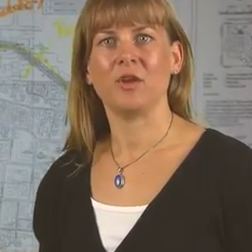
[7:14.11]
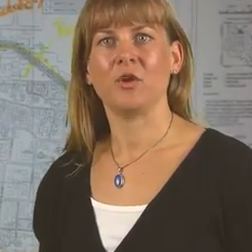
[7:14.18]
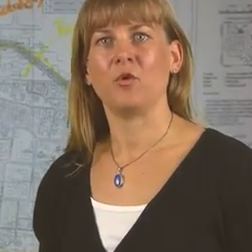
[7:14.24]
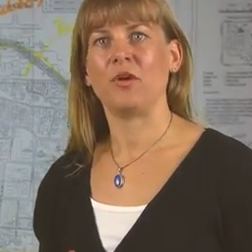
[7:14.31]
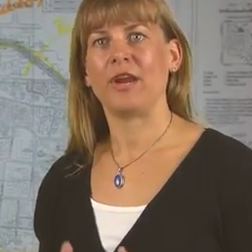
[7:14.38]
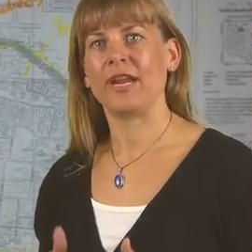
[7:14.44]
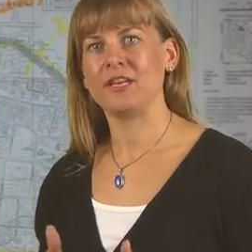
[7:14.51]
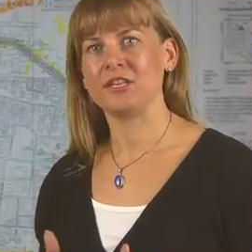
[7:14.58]

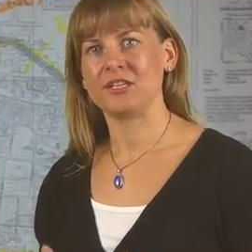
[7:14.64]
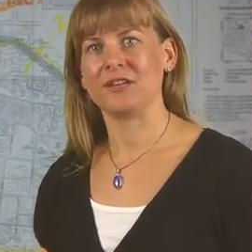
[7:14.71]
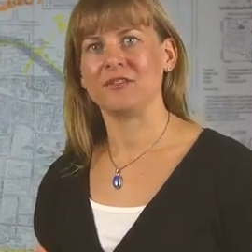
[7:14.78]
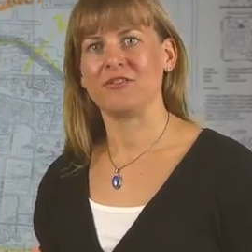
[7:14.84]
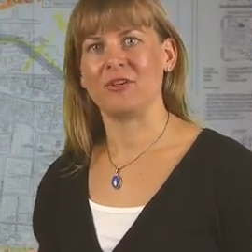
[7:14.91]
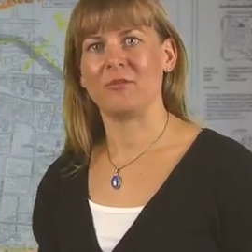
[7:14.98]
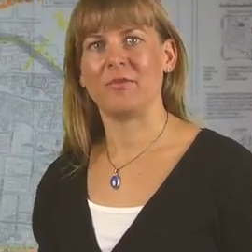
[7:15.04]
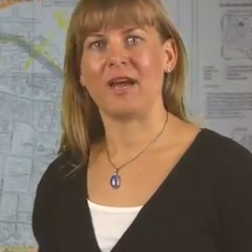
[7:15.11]
ranging
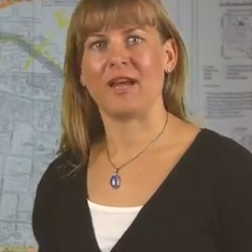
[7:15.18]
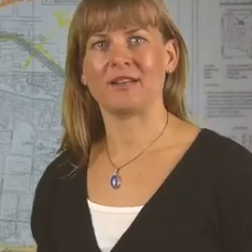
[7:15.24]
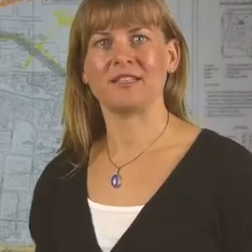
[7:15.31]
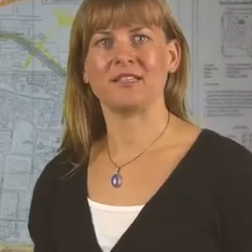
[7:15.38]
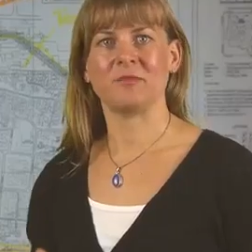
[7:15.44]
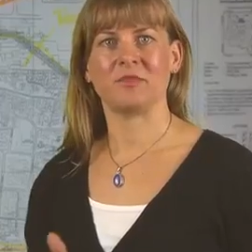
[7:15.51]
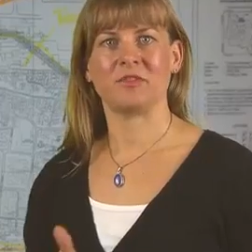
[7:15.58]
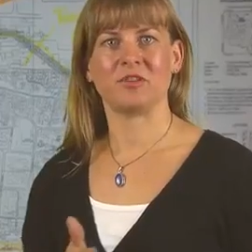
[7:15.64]
from
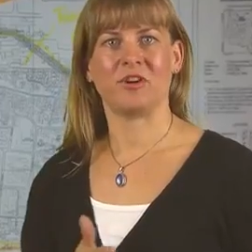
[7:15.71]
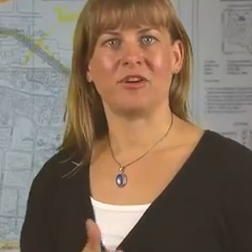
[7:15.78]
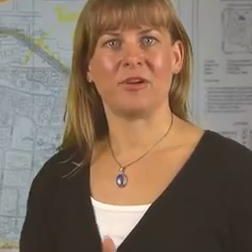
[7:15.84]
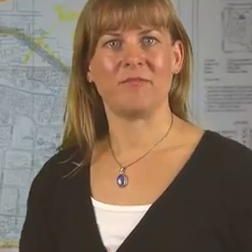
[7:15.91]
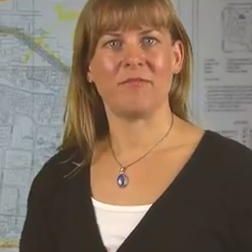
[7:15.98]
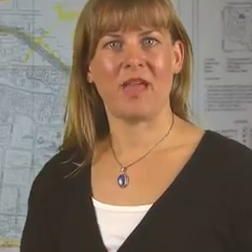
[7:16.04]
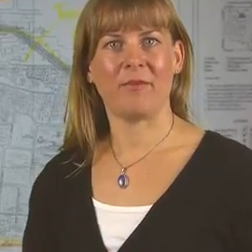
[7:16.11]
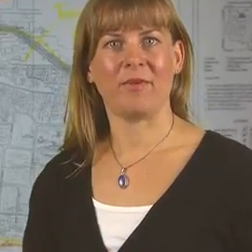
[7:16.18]
participatory
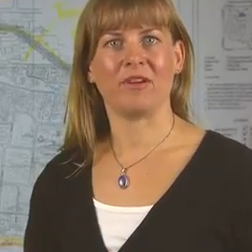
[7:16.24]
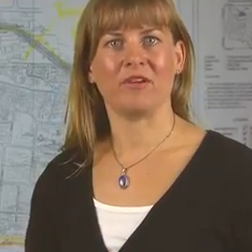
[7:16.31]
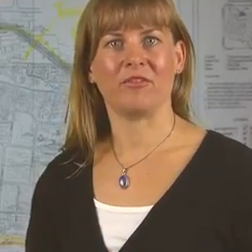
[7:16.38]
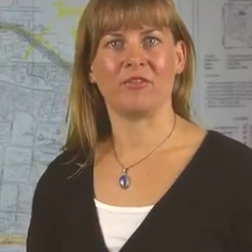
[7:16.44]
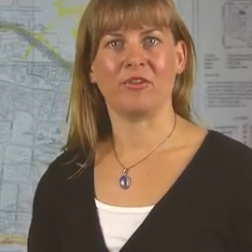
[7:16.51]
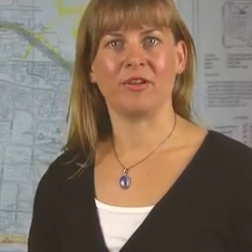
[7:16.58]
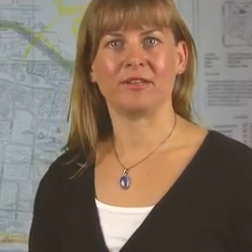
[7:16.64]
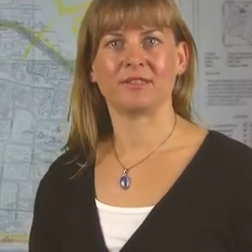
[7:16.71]
mapping
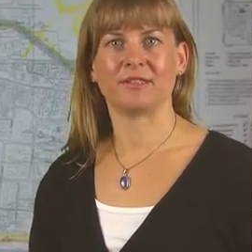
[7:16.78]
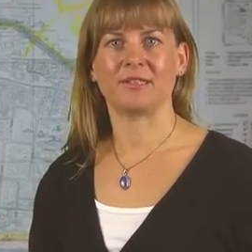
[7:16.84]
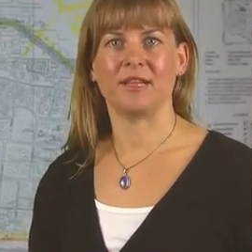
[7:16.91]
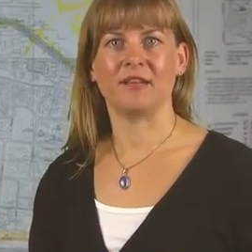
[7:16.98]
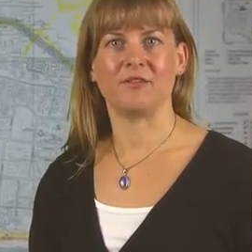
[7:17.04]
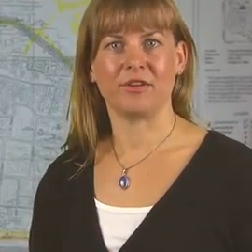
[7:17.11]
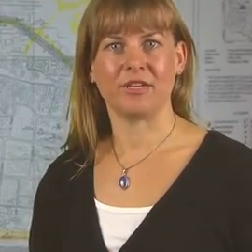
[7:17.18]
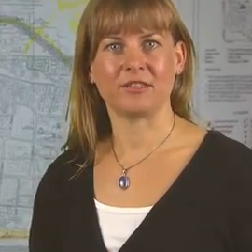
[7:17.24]
of risks
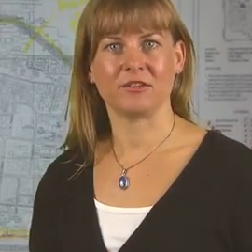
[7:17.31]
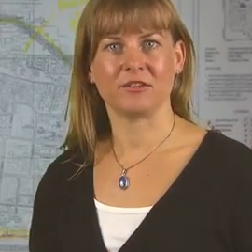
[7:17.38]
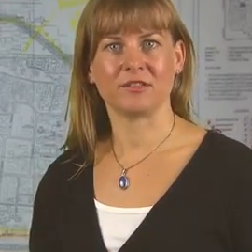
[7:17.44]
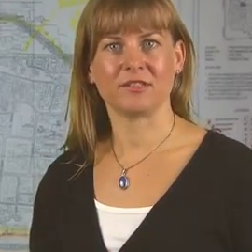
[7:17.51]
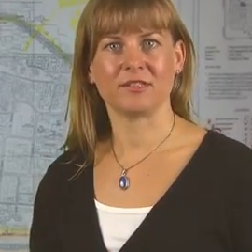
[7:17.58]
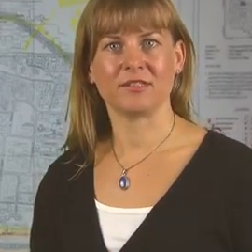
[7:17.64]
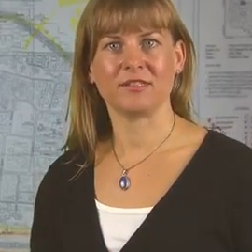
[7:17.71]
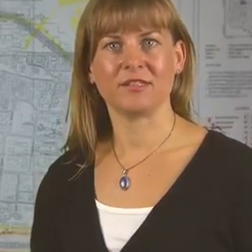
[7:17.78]
and
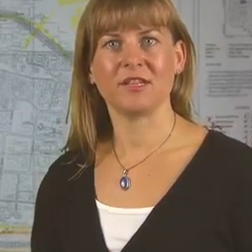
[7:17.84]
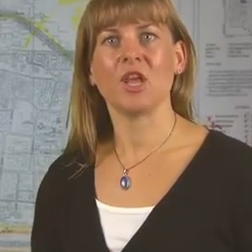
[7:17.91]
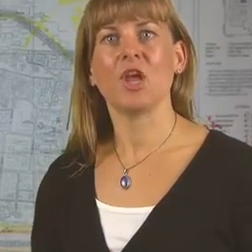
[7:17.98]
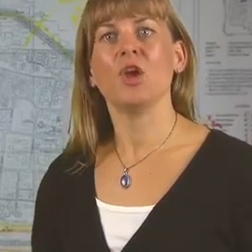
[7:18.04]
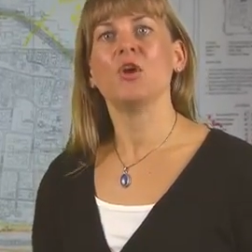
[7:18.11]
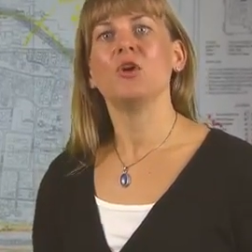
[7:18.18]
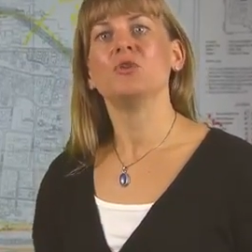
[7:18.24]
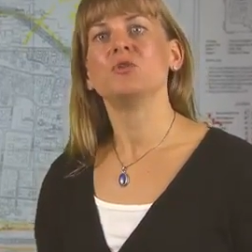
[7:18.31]
resources
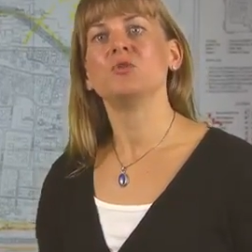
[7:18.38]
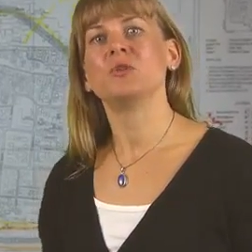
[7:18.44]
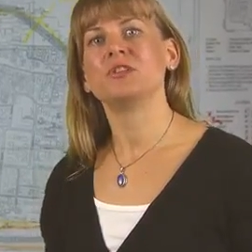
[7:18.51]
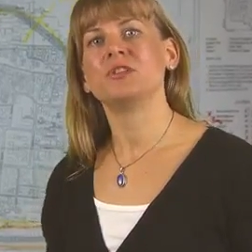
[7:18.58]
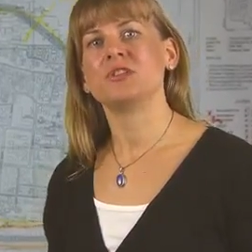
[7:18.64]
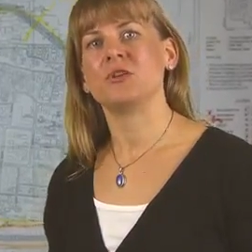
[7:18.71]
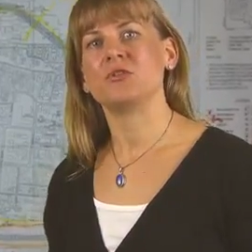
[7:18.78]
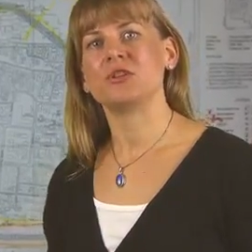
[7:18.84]
to a
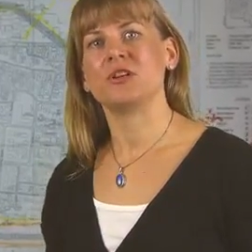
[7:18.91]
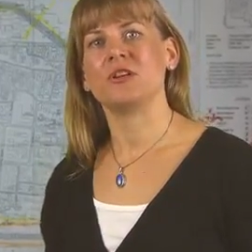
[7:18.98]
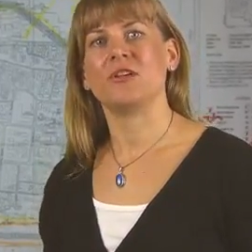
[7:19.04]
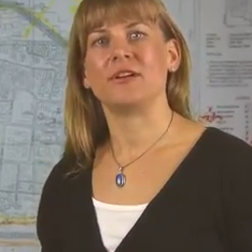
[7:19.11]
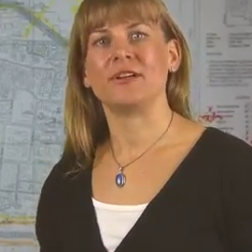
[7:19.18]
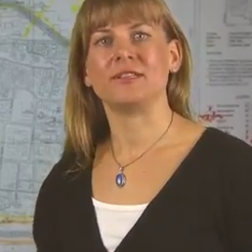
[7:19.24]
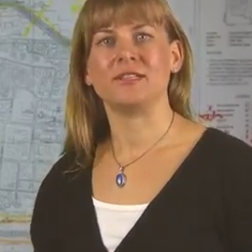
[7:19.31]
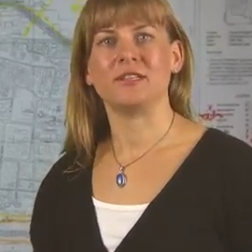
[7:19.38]
social
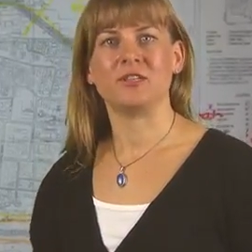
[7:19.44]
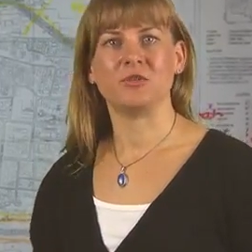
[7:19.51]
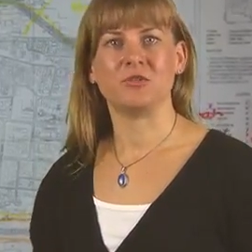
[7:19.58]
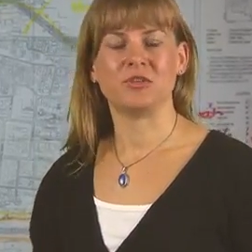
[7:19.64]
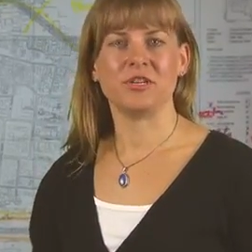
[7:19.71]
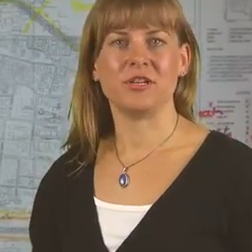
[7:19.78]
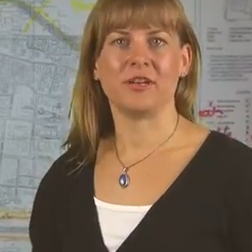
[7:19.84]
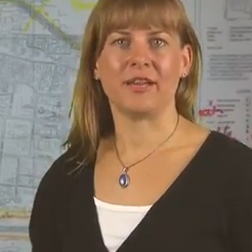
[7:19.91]
or
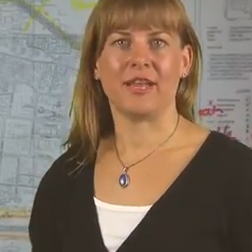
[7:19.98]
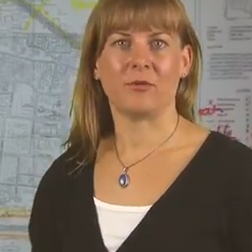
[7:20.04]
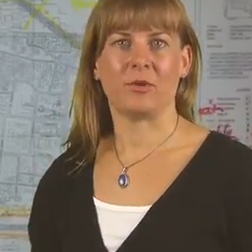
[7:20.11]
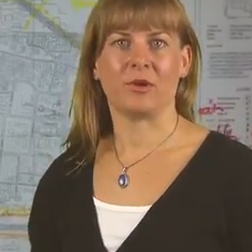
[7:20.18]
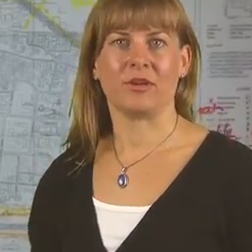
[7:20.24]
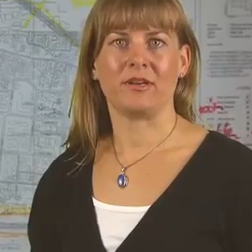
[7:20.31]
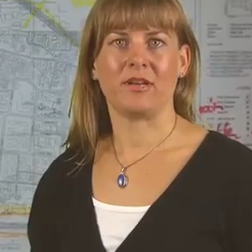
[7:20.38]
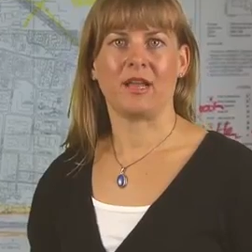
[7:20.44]
institutional
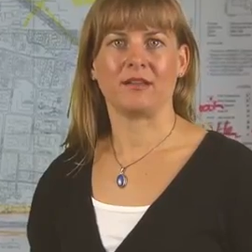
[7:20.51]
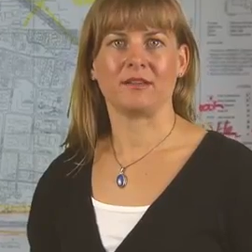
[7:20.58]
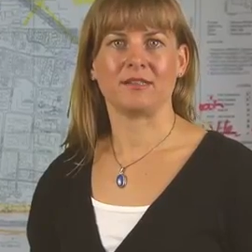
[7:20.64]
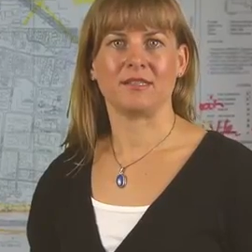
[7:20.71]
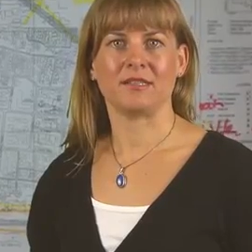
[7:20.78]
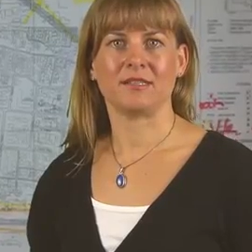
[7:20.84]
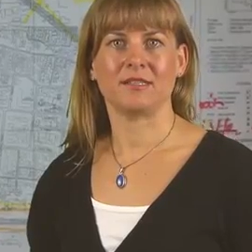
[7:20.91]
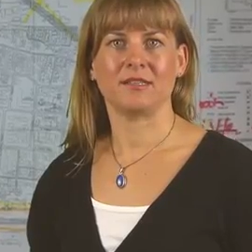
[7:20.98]
network
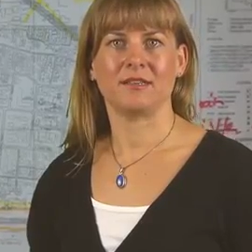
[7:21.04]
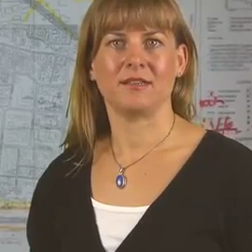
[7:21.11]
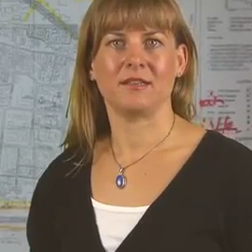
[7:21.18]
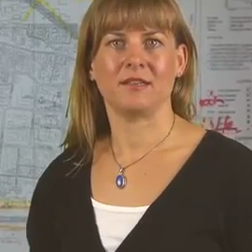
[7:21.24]
analysis.